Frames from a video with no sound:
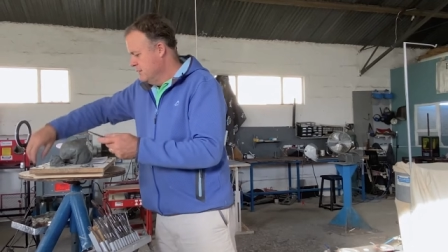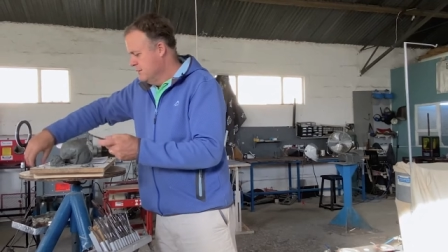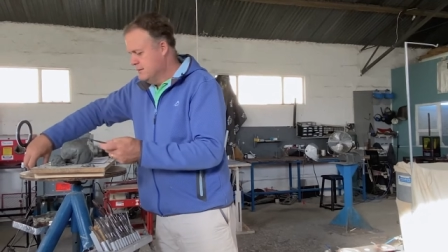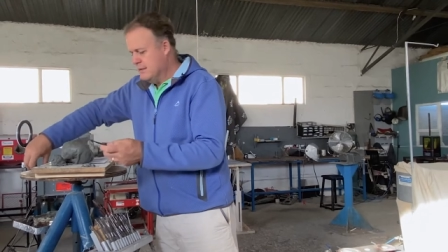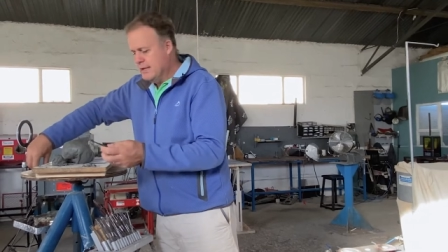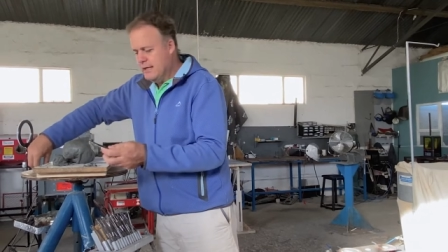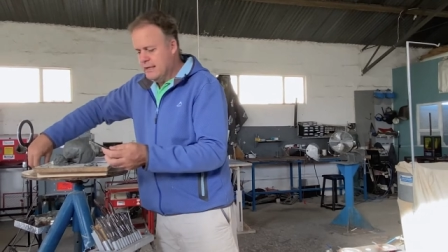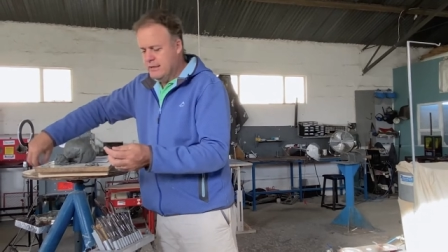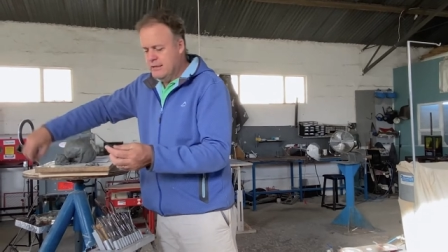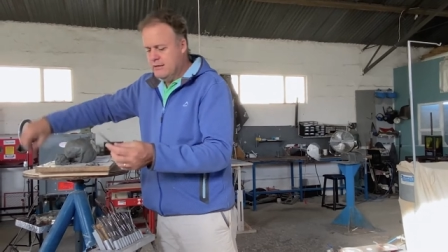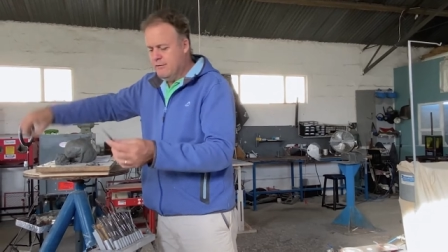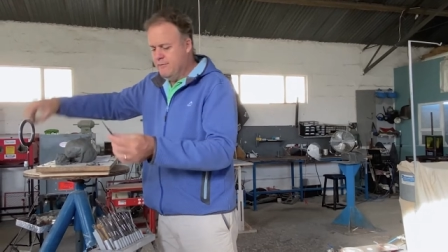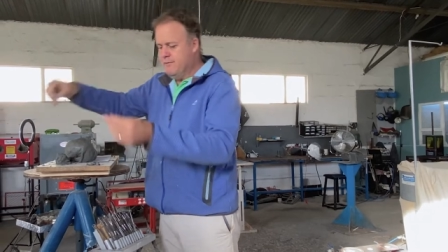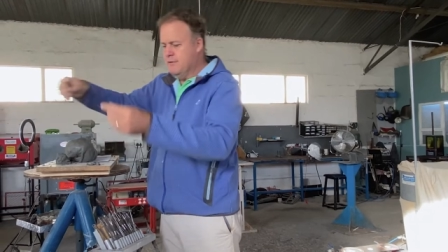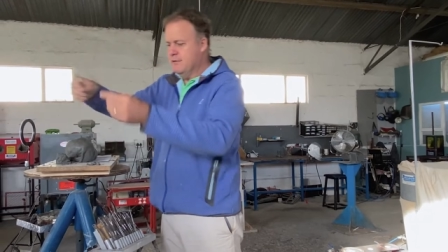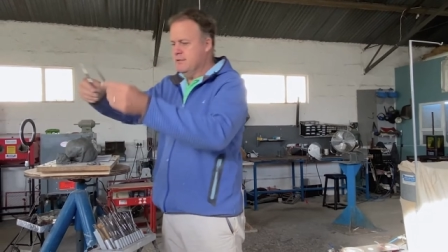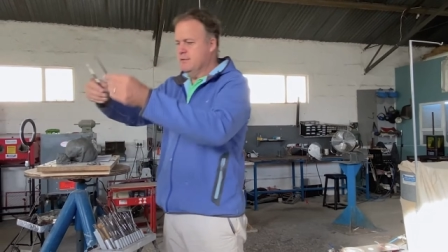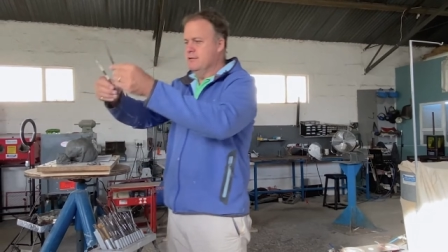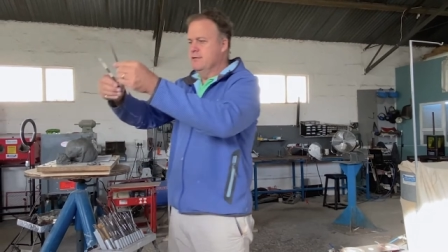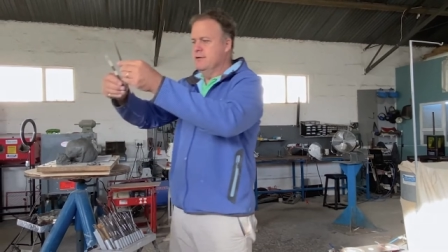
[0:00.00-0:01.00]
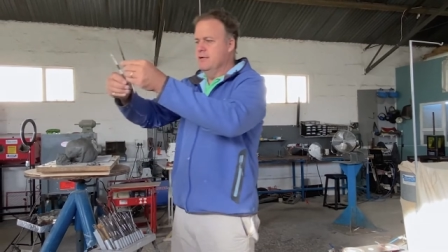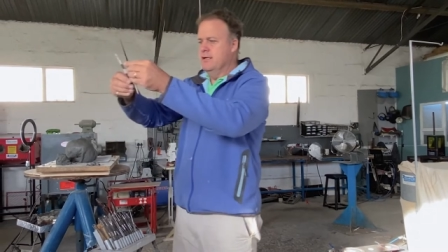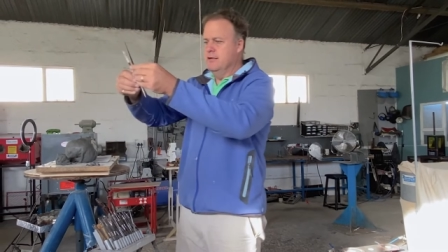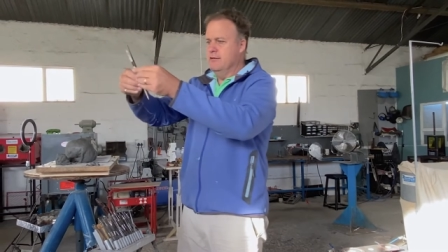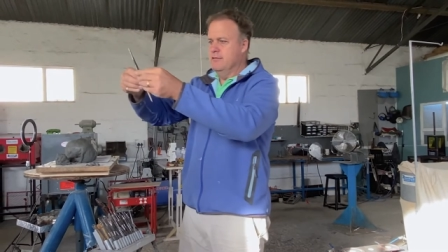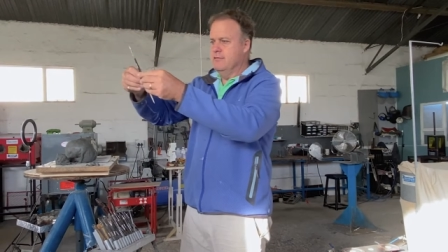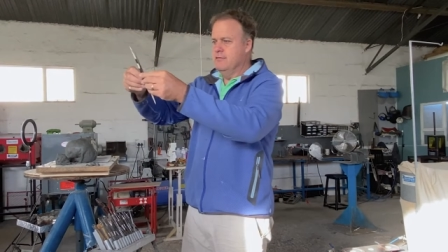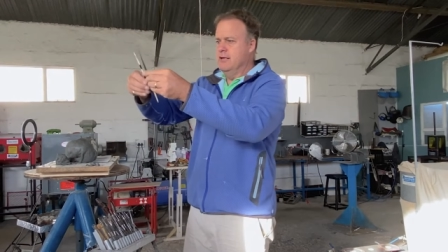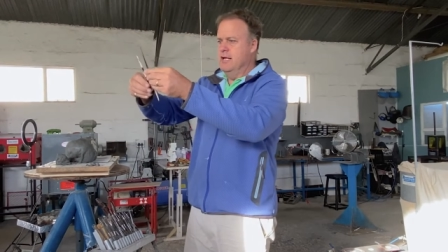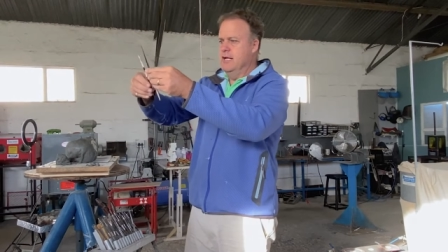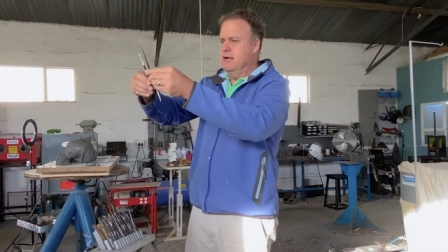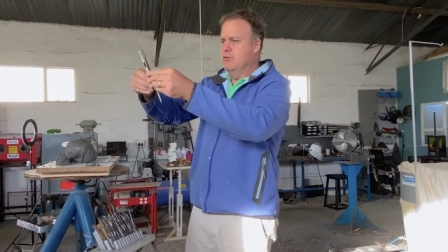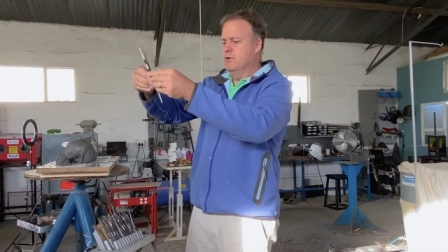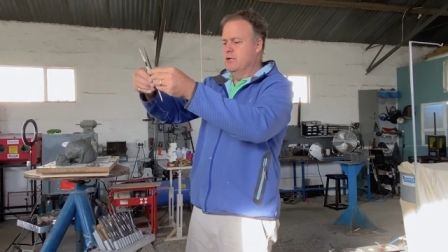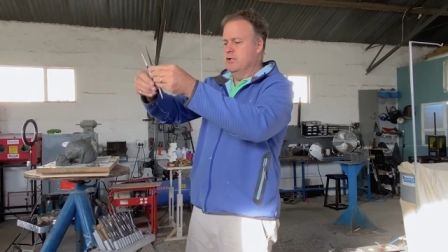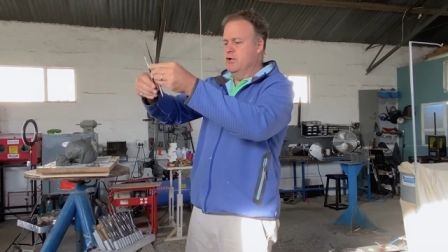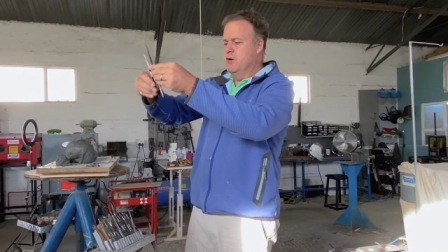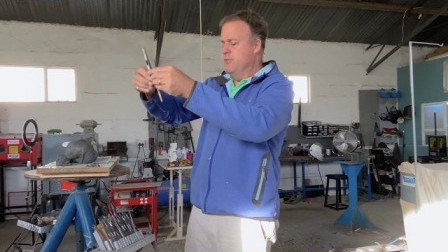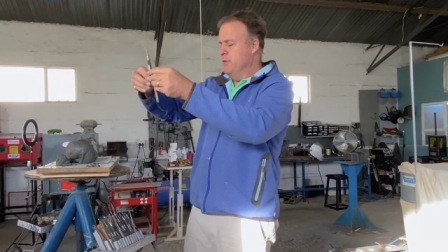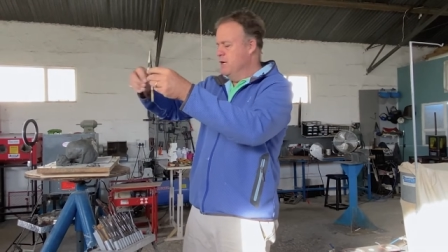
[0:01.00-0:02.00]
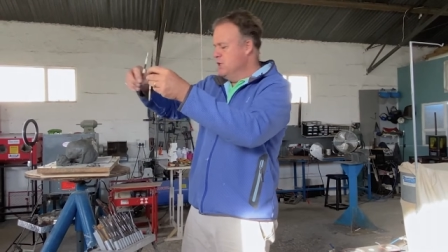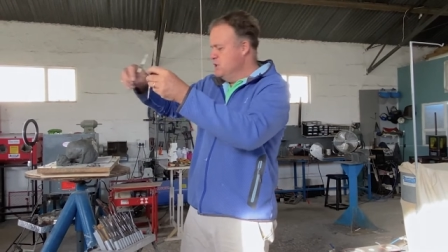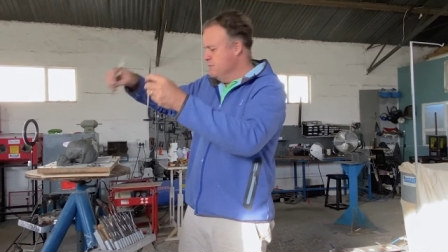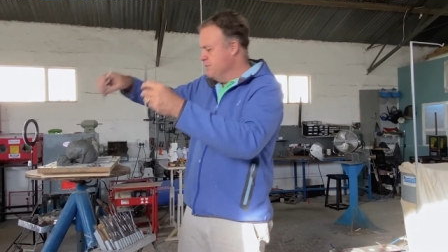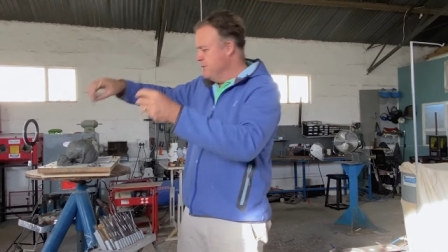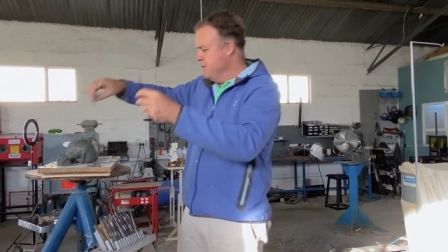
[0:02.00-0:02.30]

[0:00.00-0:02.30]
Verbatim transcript: slightly different in length, well not much,